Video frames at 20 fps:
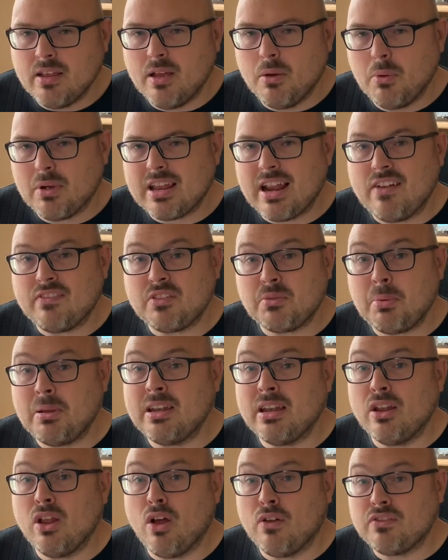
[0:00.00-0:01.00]
We're going to have to spend
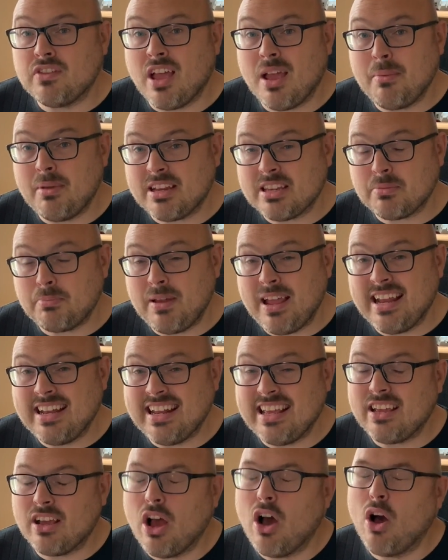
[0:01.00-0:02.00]
a lot of time
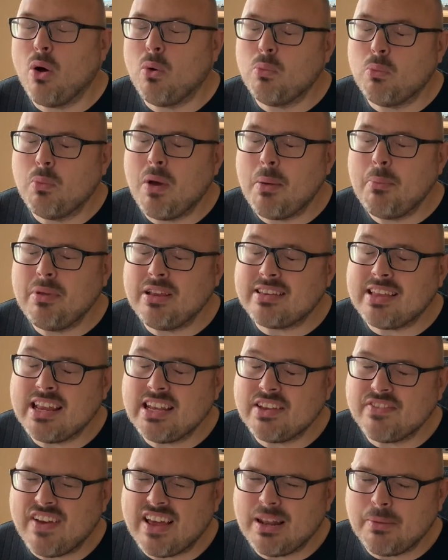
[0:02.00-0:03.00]
explaining, when we say
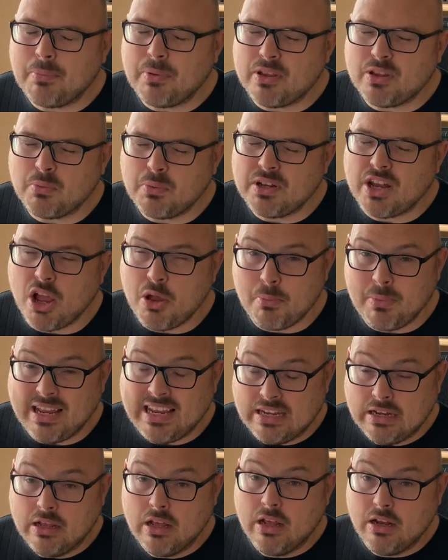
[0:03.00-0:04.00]
developers, we don't
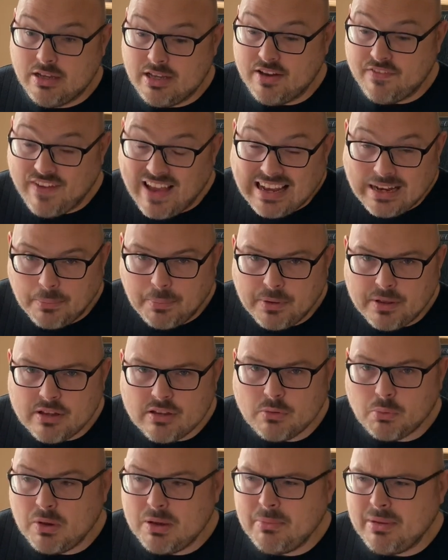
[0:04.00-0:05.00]
mean
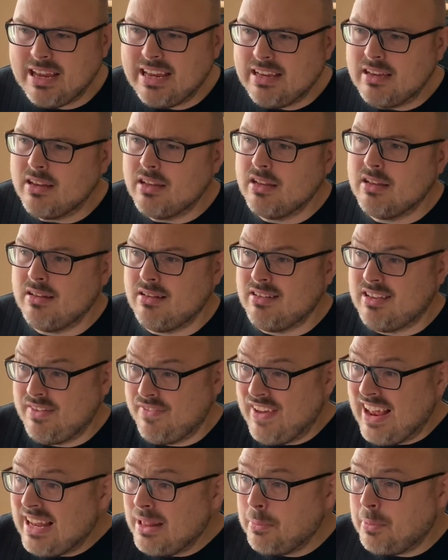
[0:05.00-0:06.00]
developers, we mean
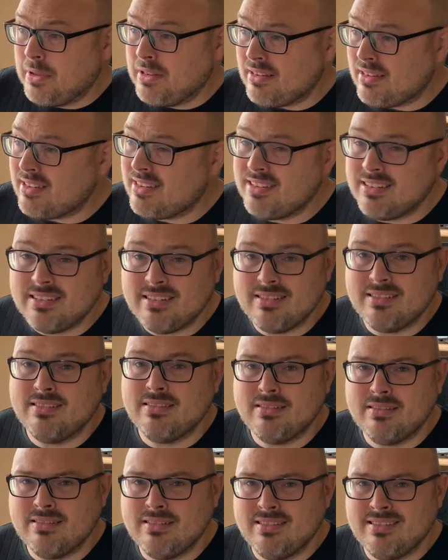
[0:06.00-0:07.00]
developers.
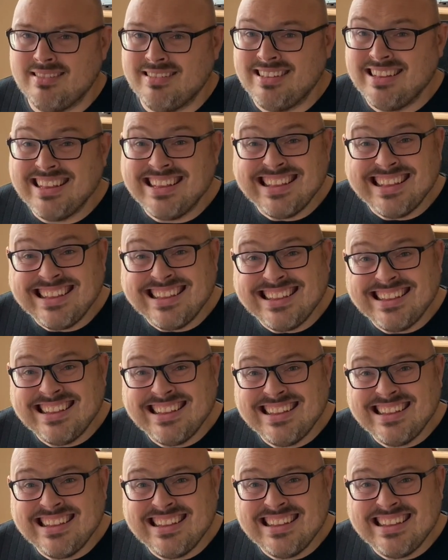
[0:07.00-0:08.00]
And
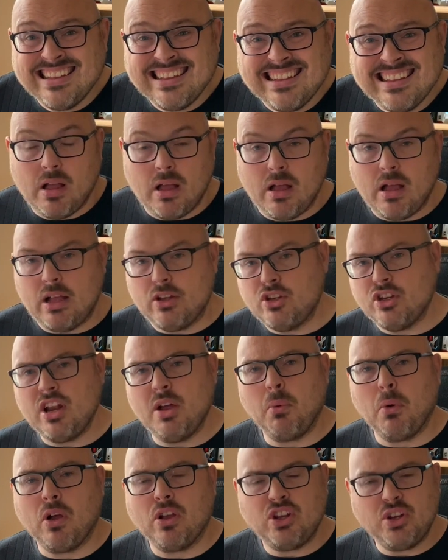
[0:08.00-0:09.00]
you know
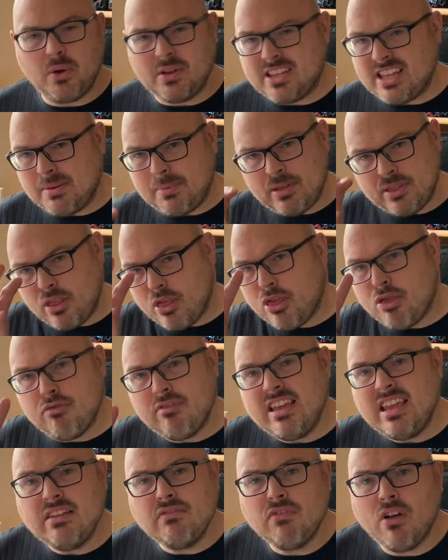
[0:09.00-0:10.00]
what? I said about the
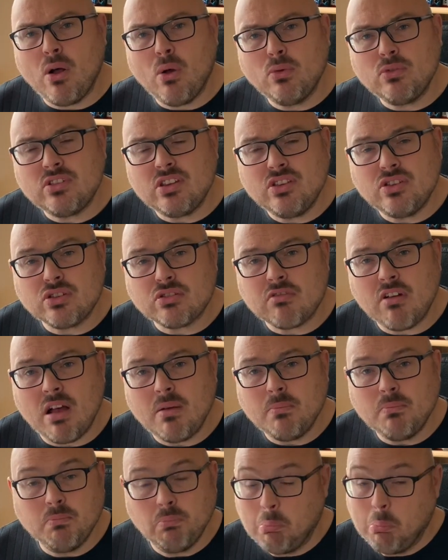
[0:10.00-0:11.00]
3 roles in
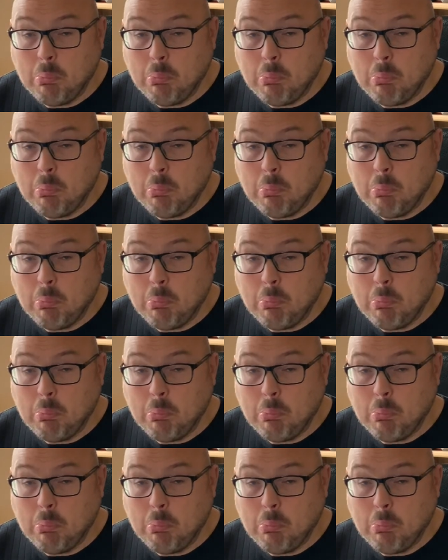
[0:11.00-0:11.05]
Scrum?